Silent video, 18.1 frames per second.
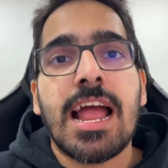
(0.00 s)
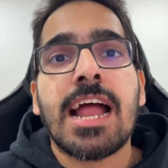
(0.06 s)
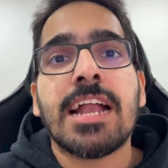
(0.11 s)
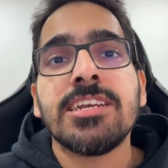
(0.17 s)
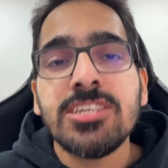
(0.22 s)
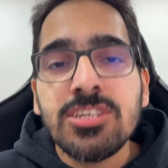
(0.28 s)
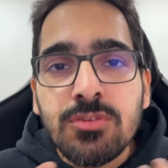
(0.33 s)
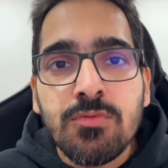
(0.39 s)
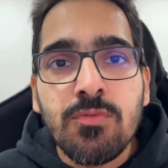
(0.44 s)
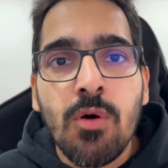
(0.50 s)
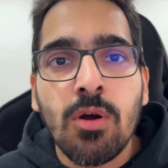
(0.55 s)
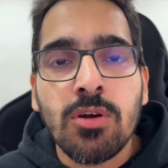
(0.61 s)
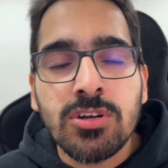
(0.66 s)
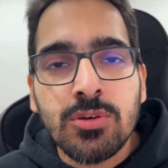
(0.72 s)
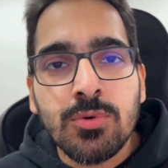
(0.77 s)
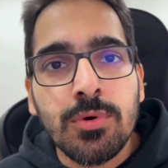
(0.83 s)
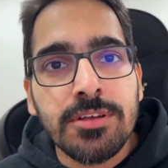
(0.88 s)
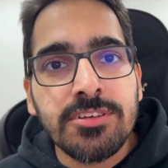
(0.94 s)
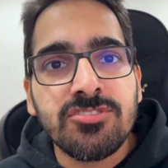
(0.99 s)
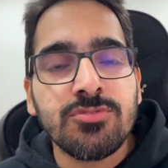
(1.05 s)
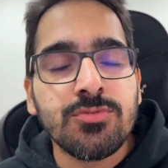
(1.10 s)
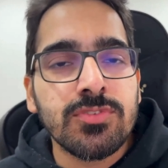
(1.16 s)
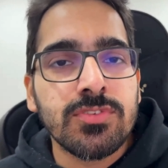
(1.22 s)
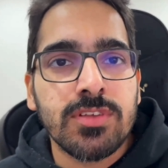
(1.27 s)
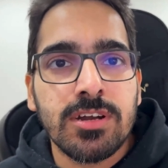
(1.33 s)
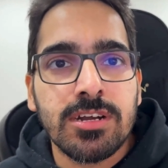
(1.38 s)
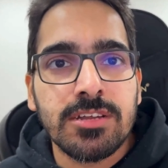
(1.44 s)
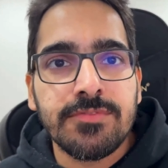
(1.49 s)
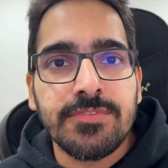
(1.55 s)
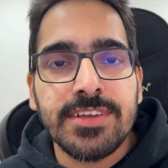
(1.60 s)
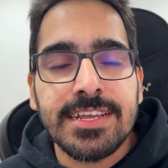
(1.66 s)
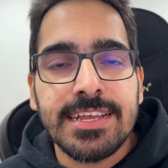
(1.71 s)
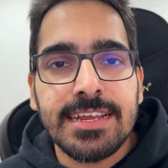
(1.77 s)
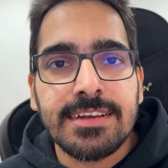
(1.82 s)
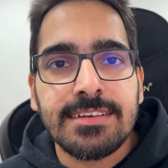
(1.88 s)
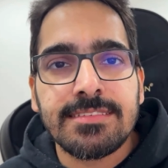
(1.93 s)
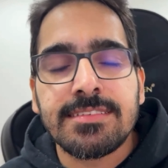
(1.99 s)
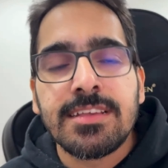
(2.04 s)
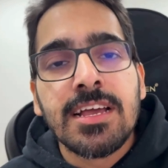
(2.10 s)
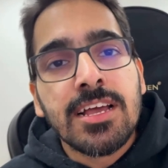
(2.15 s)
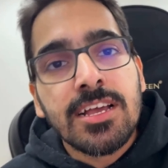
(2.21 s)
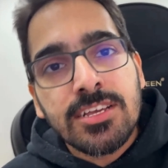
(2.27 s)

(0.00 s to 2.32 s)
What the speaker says: and you want to issue certificates